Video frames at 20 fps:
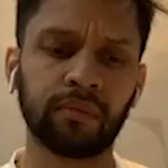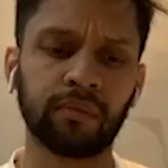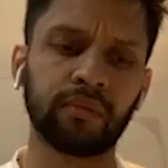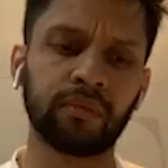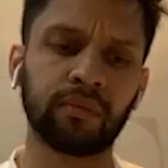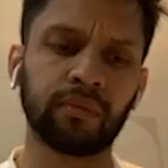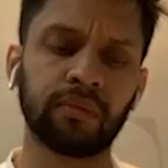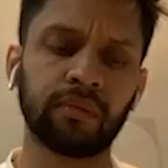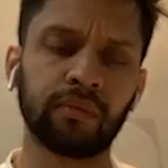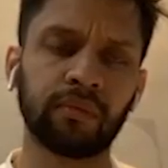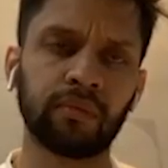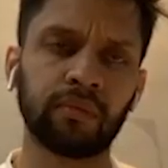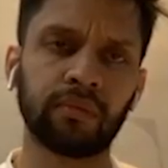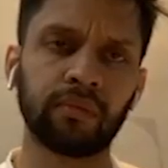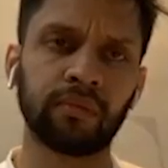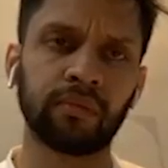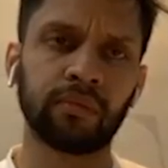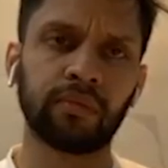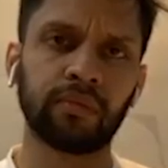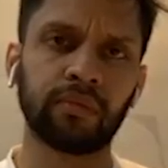
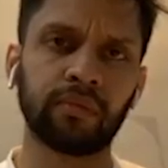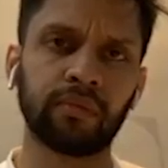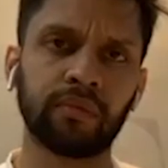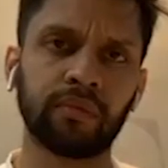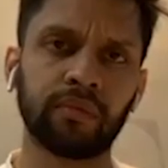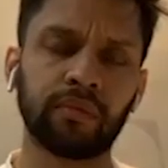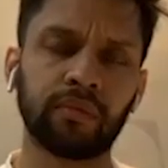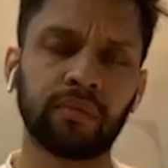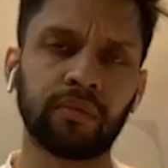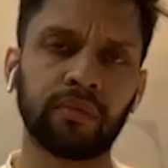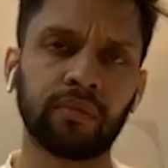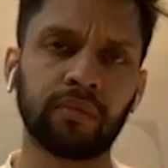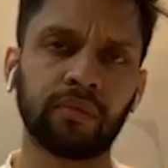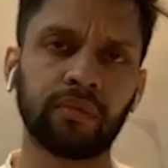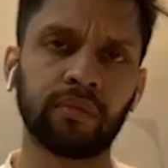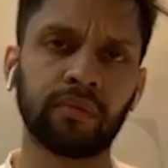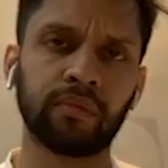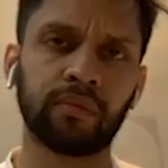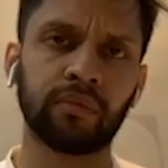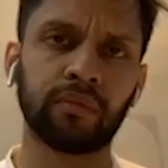
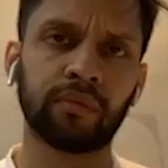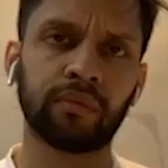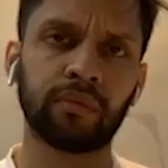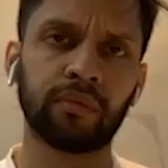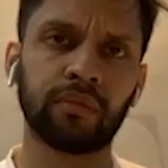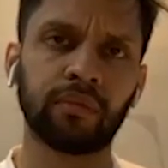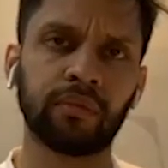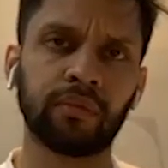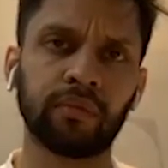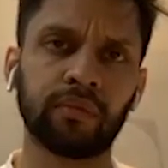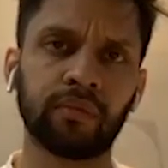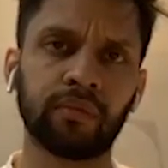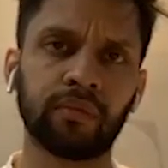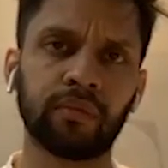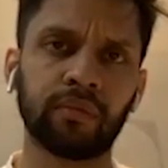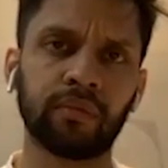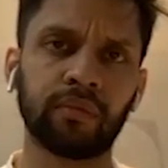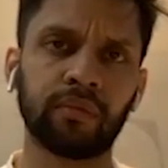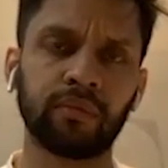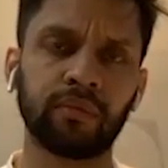
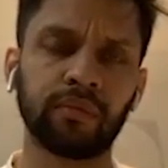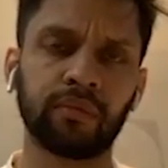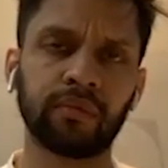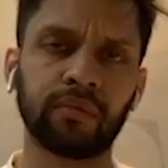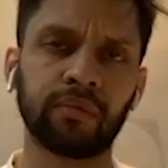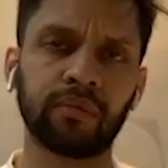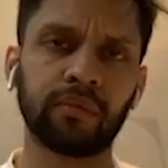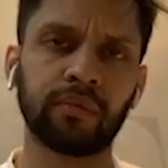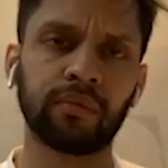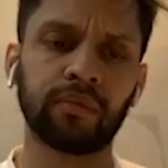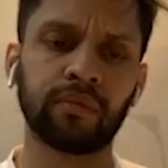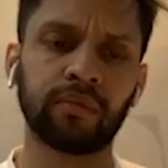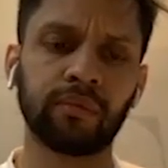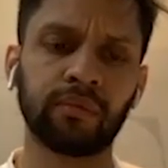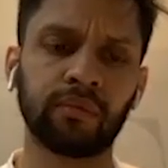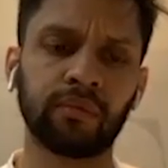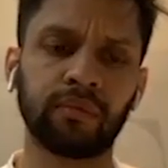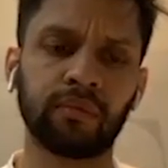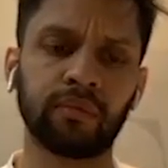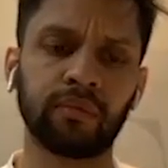
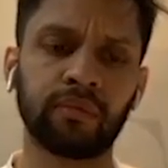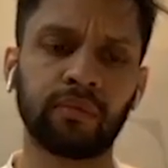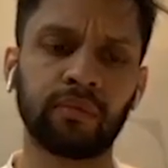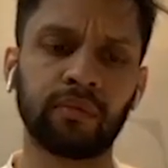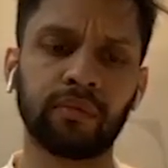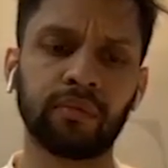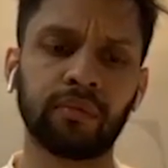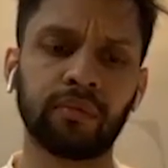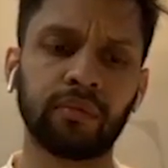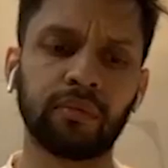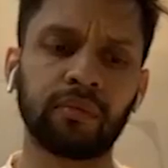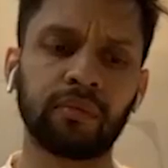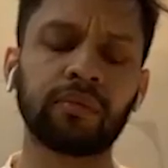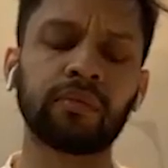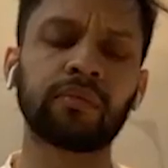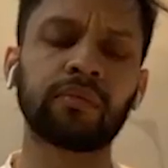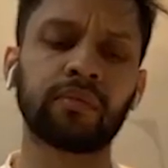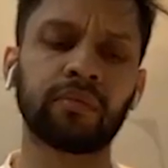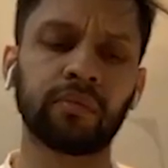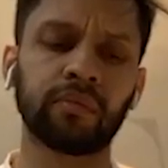
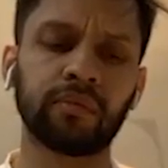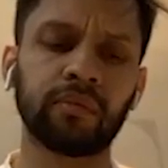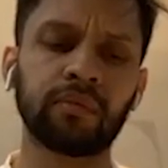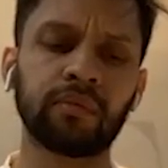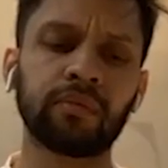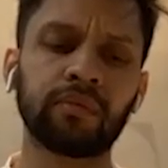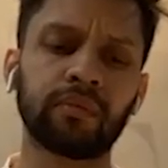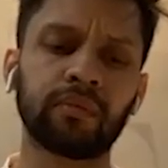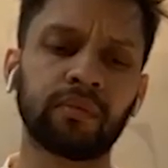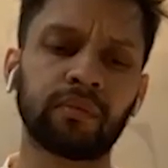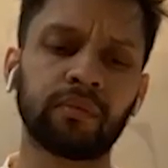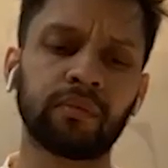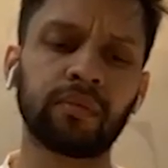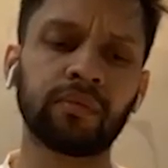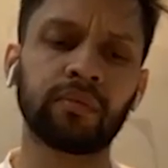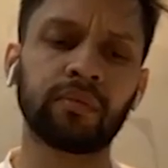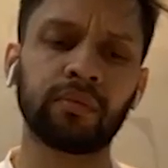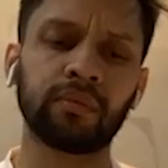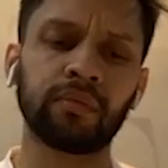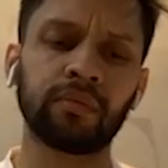
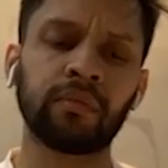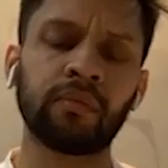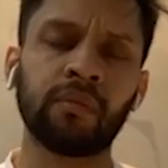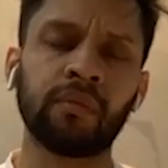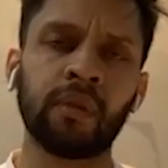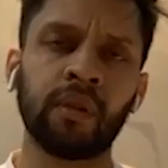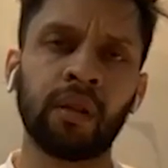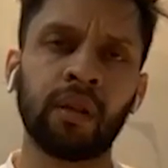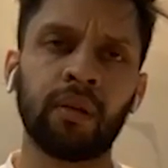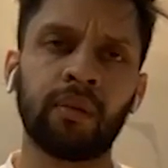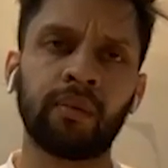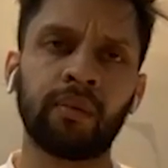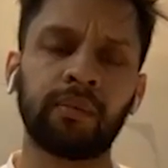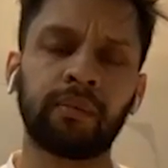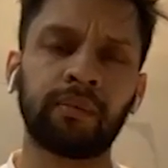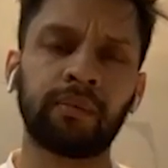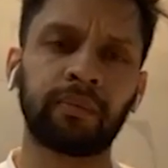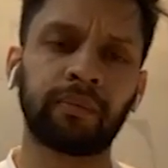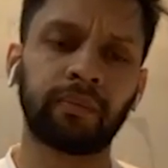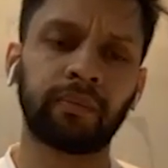
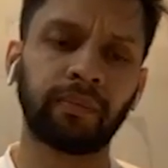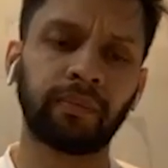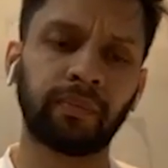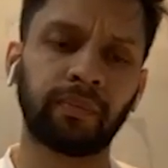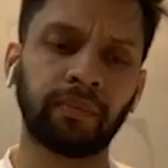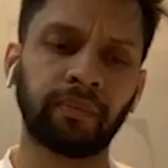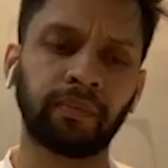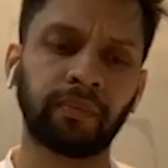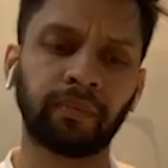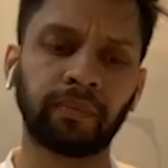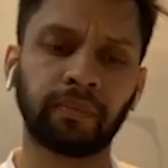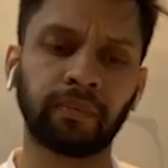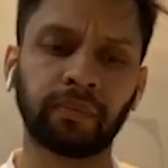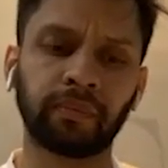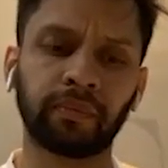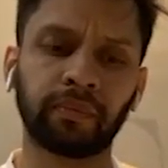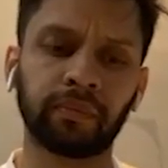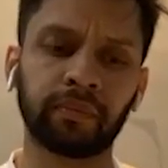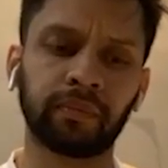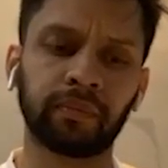The person shown says nothing.